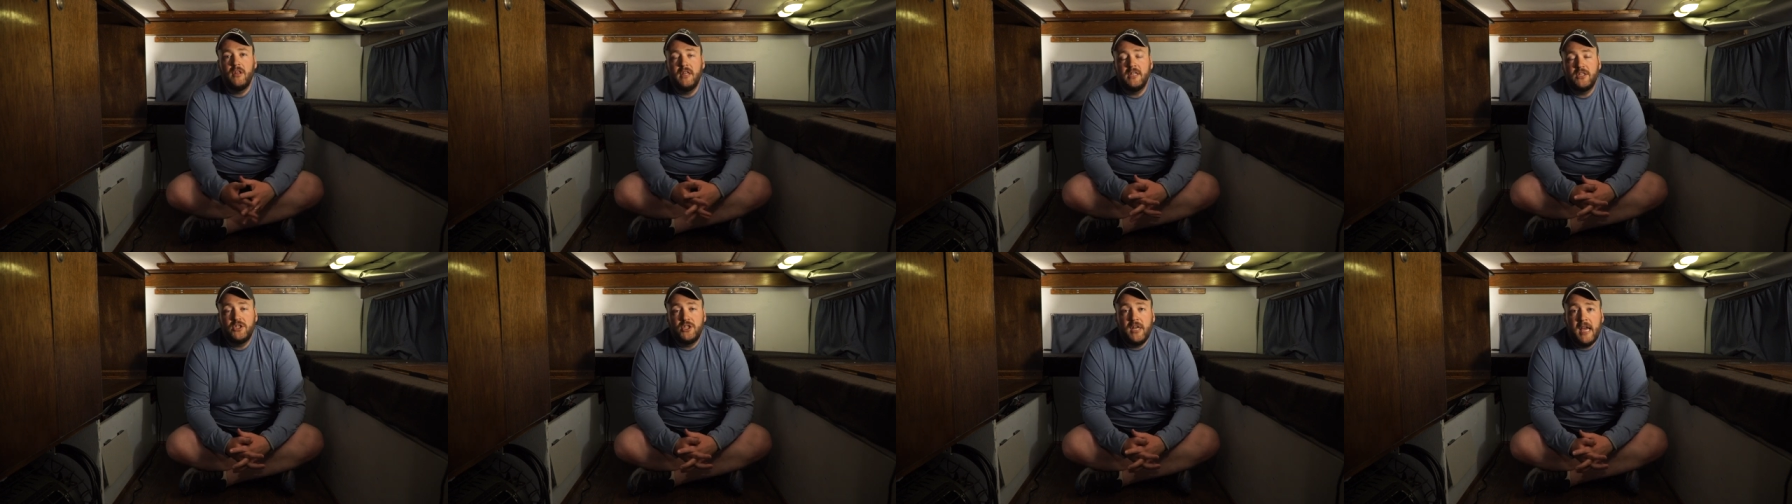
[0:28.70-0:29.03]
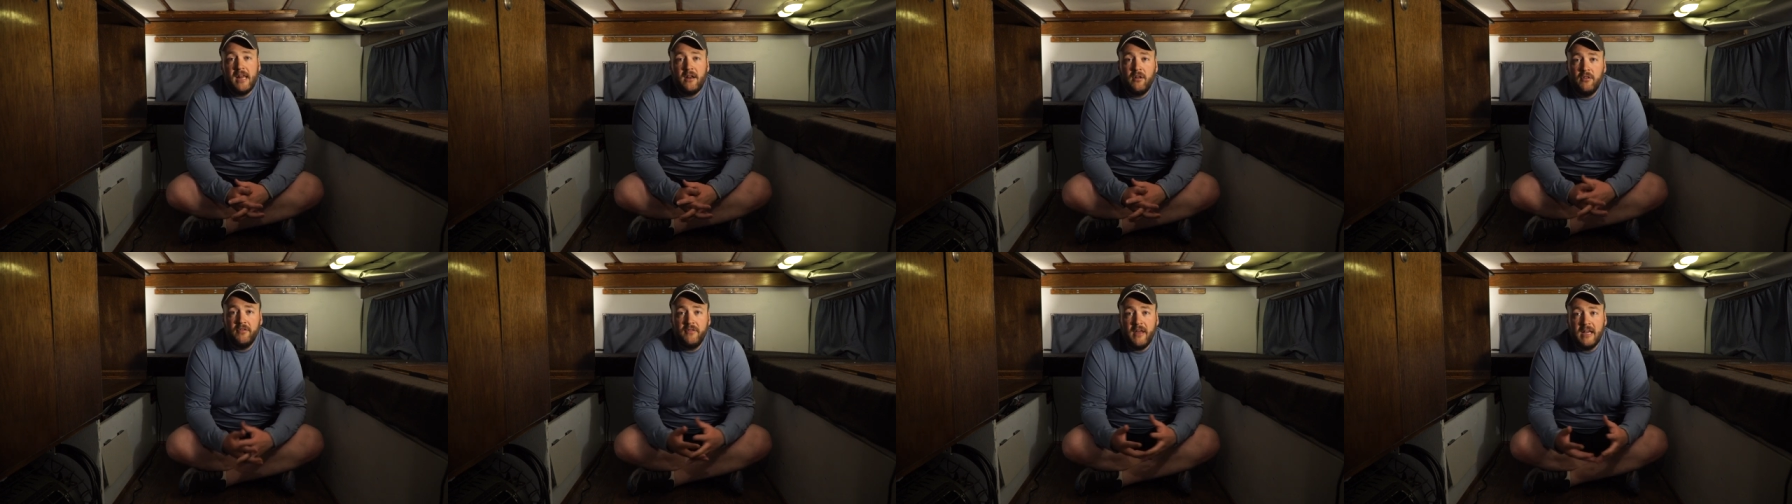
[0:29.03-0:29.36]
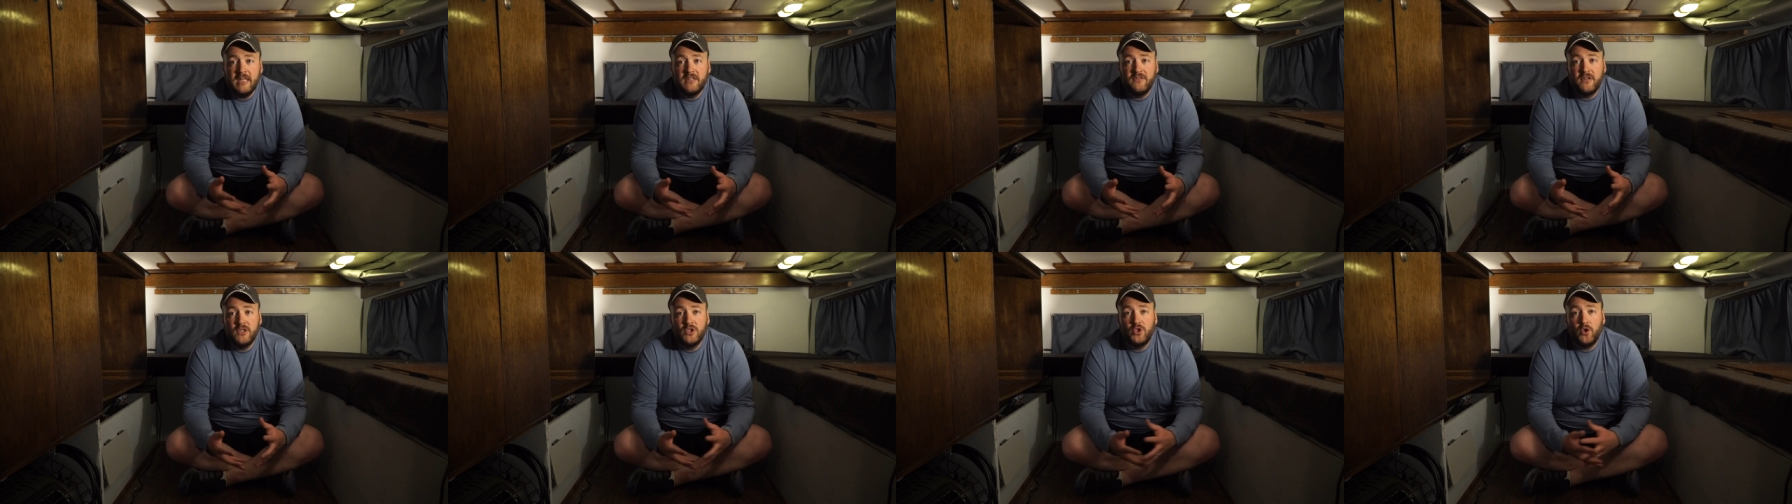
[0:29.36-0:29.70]
to this channel,
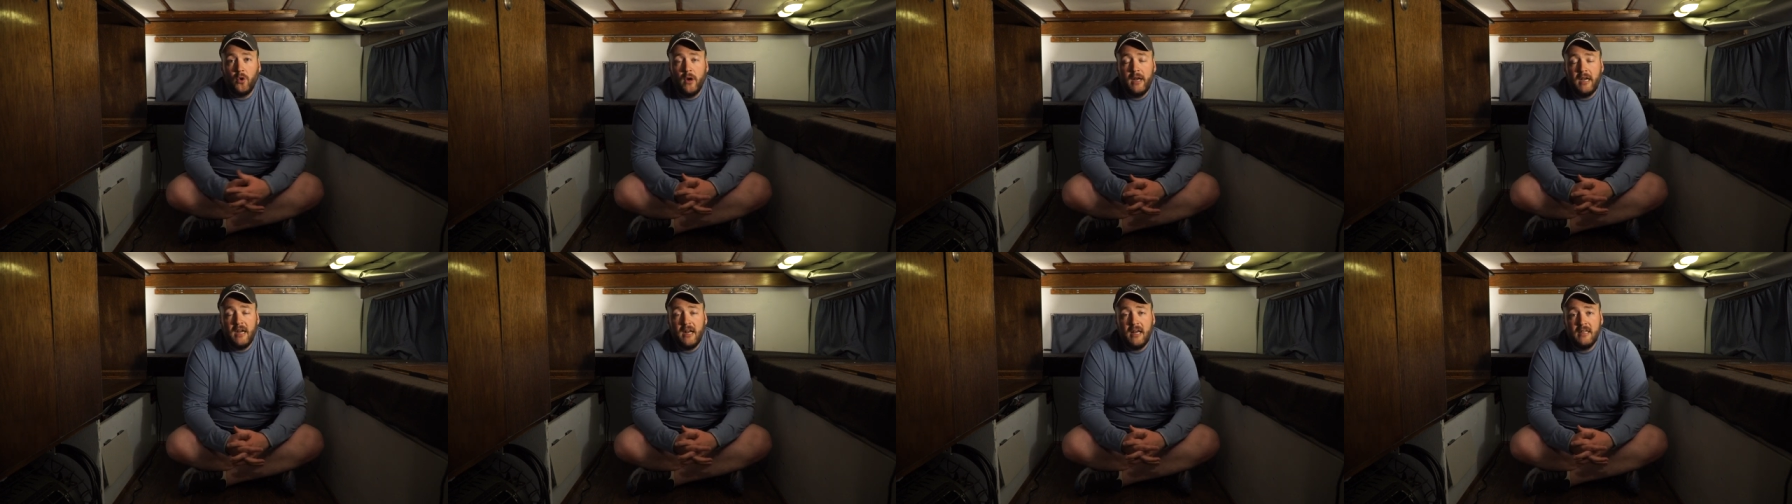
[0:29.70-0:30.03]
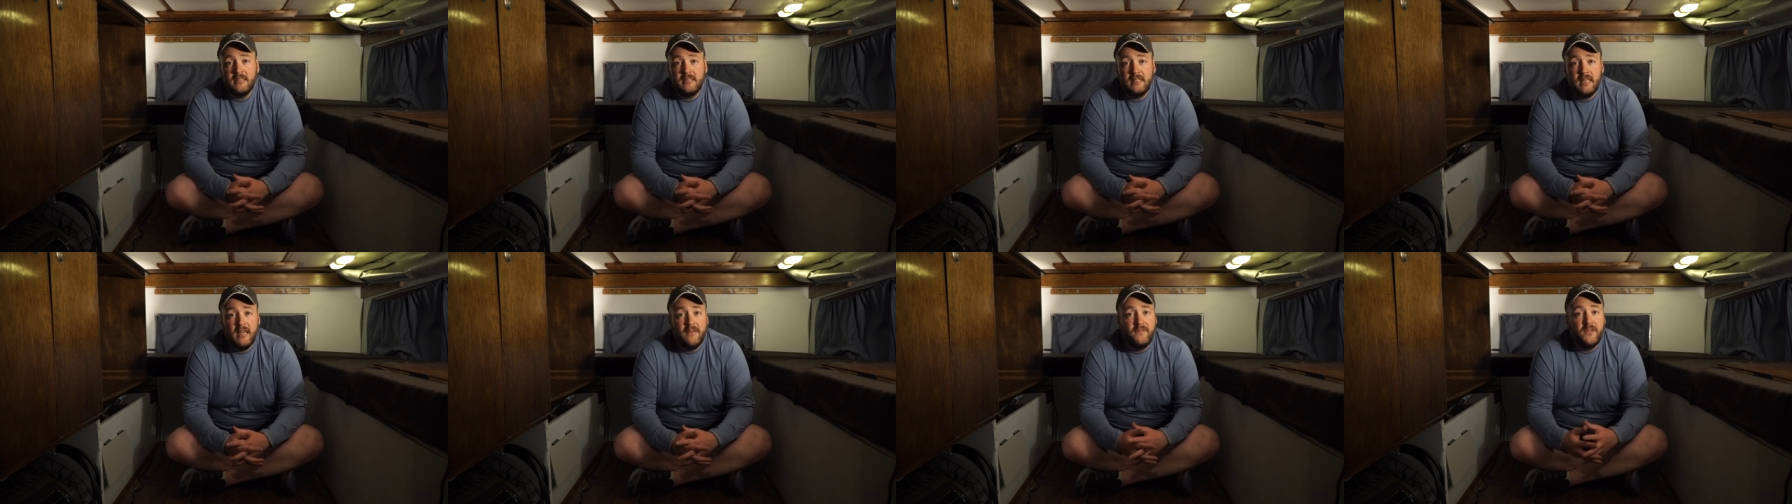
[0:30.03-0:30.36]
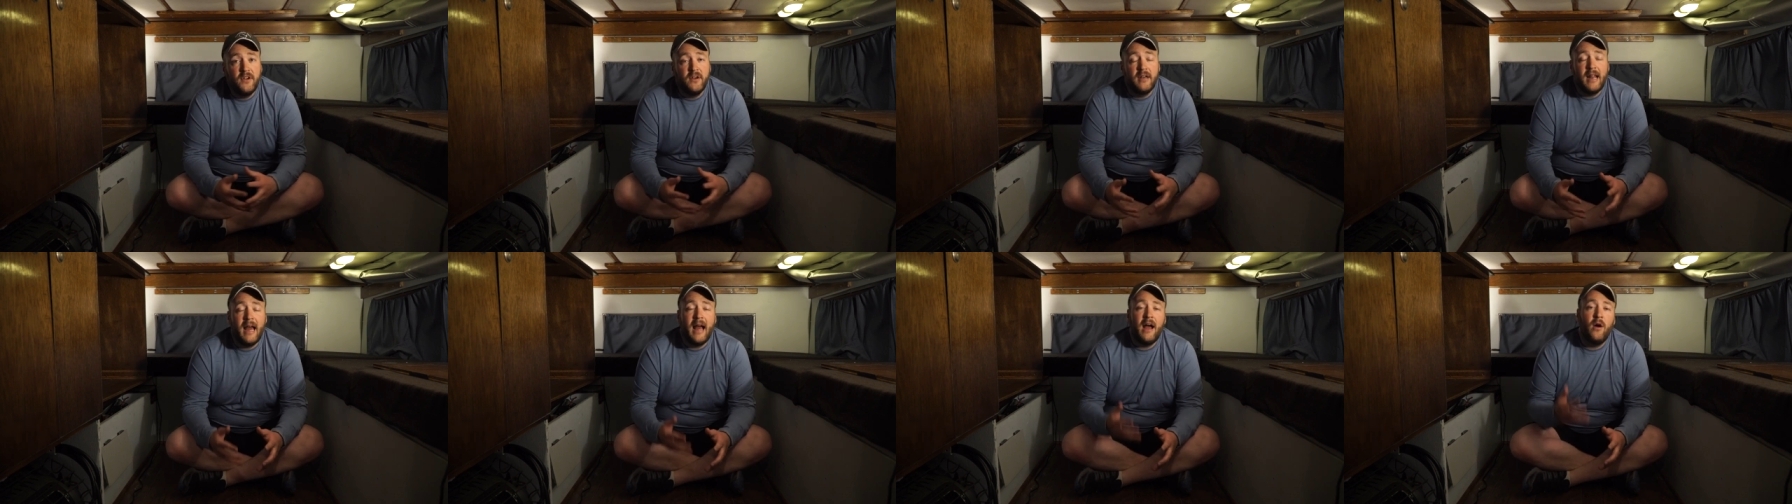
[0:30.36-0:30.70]
thanks for joining us. If
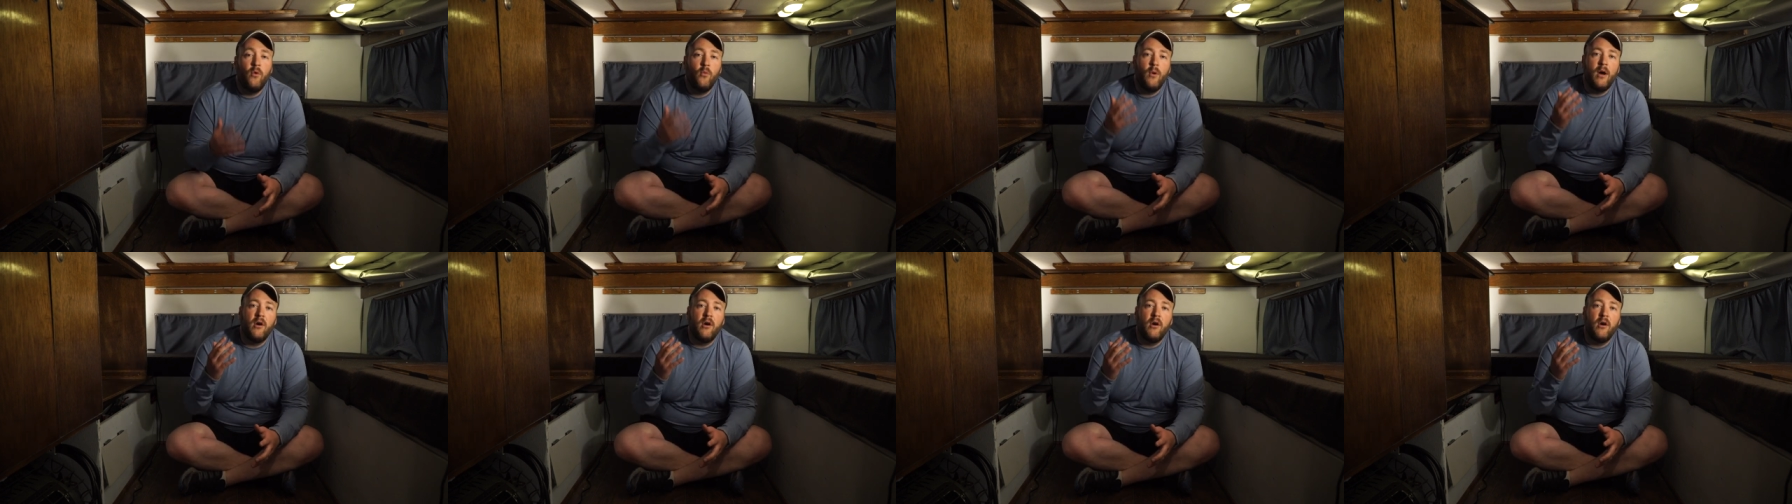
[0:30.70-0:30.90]
you're not,